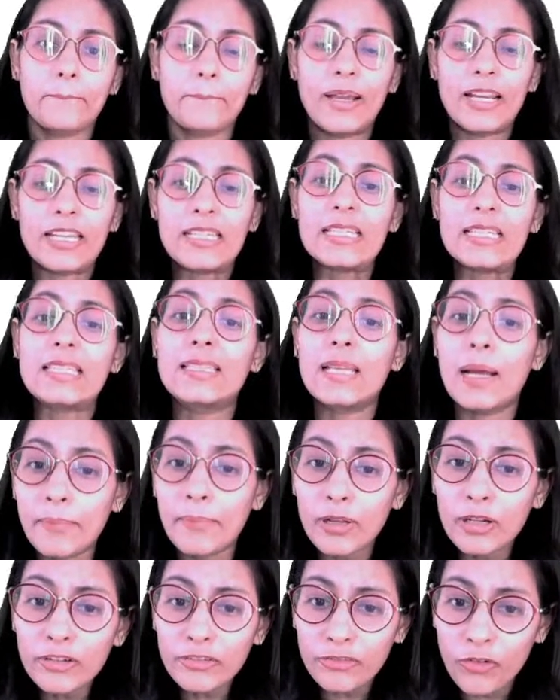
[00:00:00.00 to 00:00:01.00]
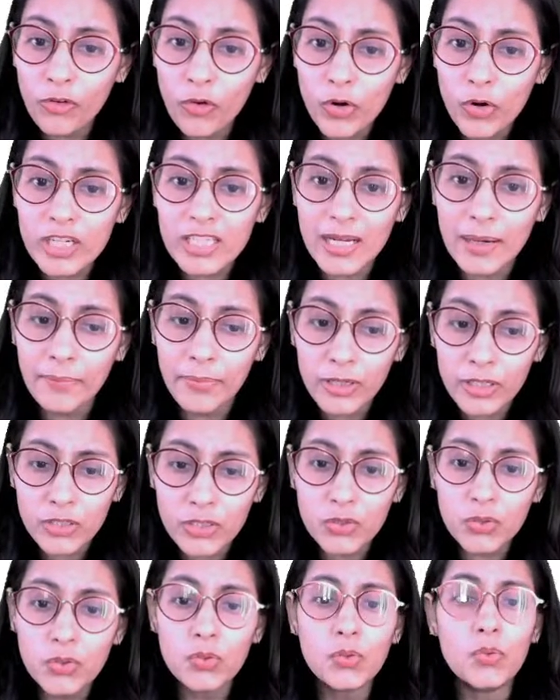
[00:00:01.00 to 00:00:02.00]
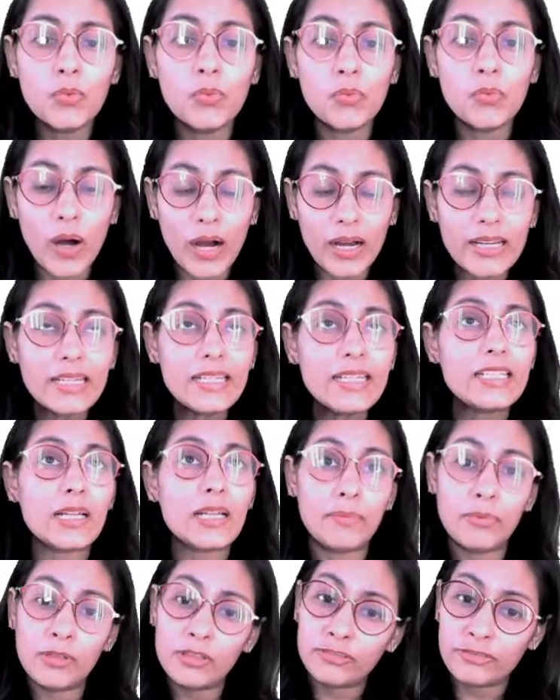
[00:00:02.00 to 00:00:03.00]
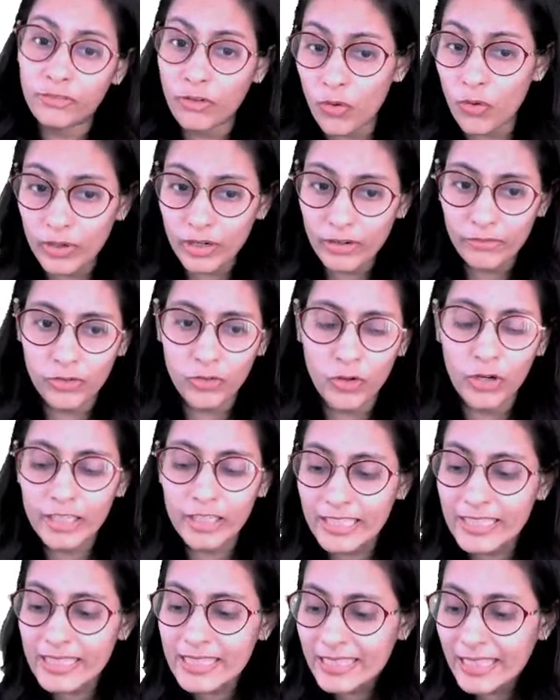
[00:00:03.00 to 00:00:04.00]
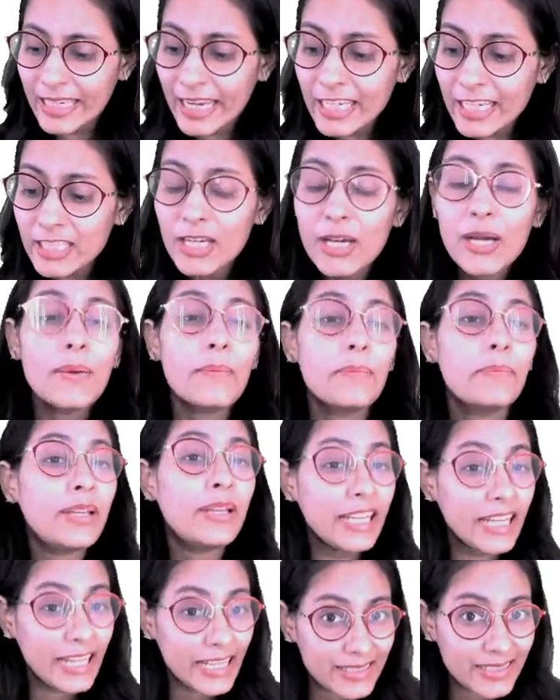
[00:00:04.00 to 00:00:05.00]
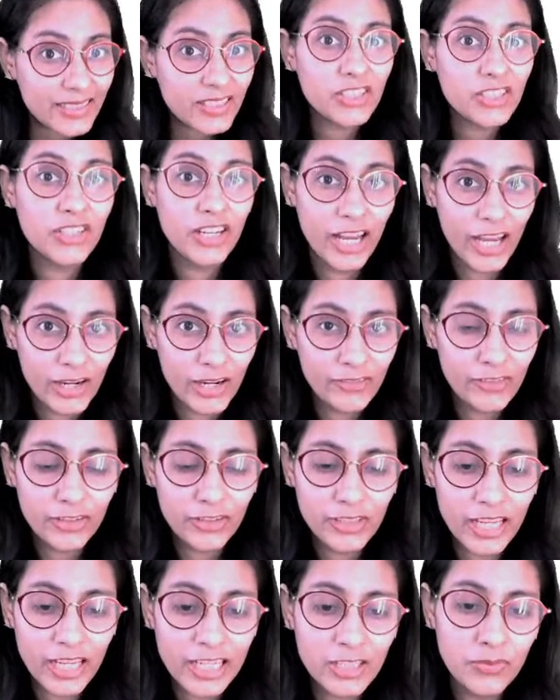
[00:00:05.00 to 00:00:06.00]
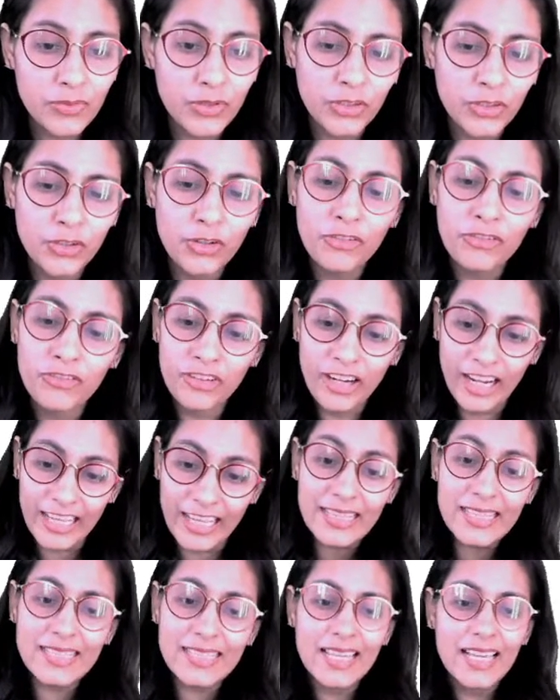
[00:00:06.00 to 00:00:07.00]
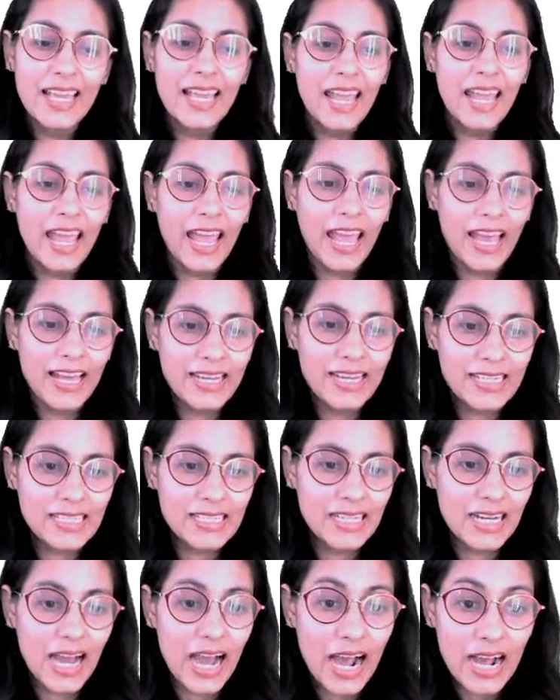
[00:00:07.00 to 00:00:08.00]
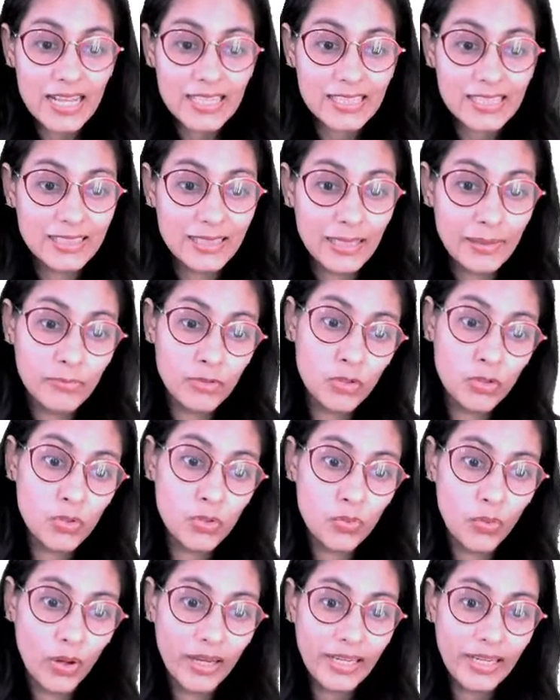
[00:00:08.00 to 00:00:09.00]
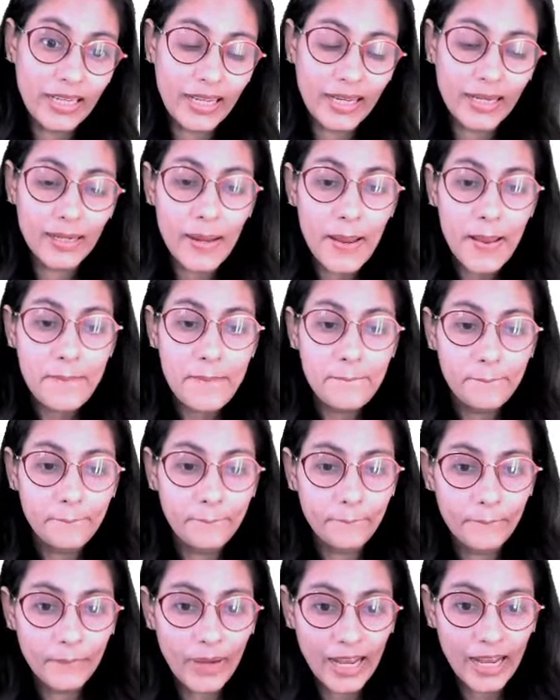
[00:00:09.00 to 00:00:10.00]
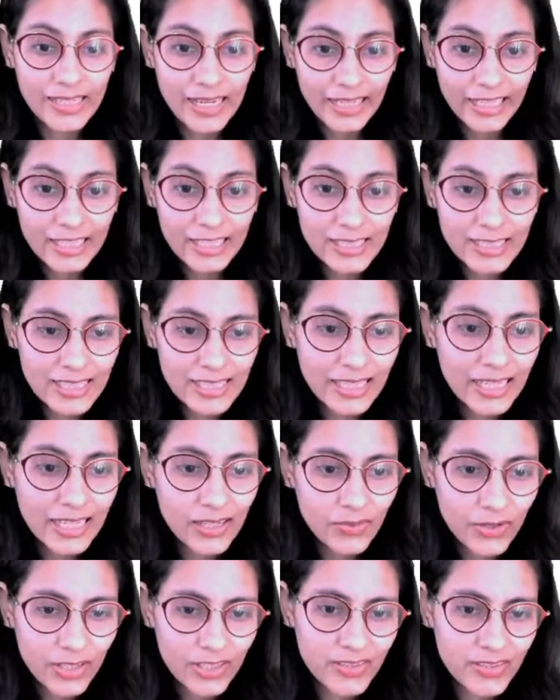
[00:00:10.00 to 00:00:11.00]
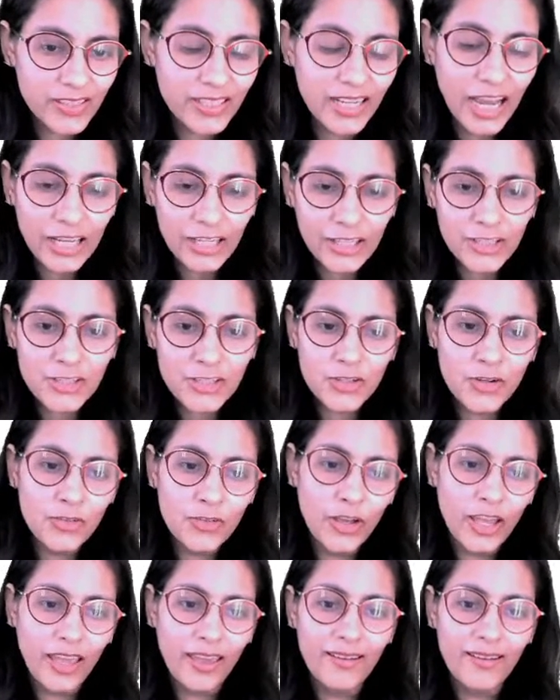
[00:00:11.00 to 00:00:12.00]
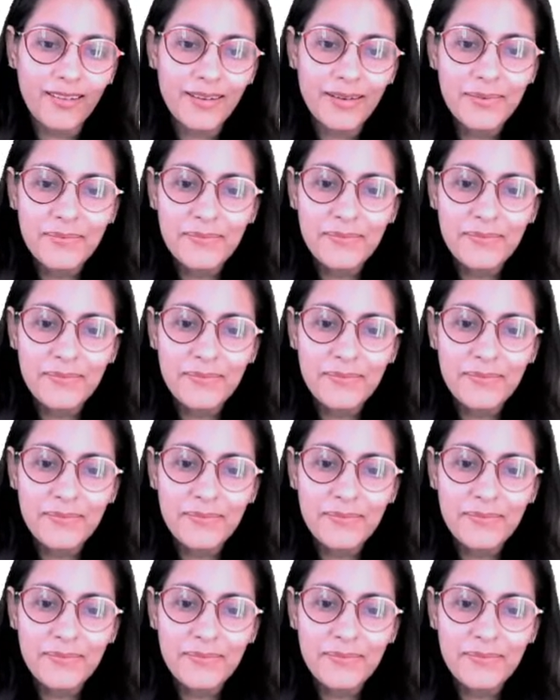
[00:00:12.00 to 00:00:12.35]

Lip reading: It is 44222144. If you all can see it, please share it with your friends and ask them to join in. And I can see interesting icons over here.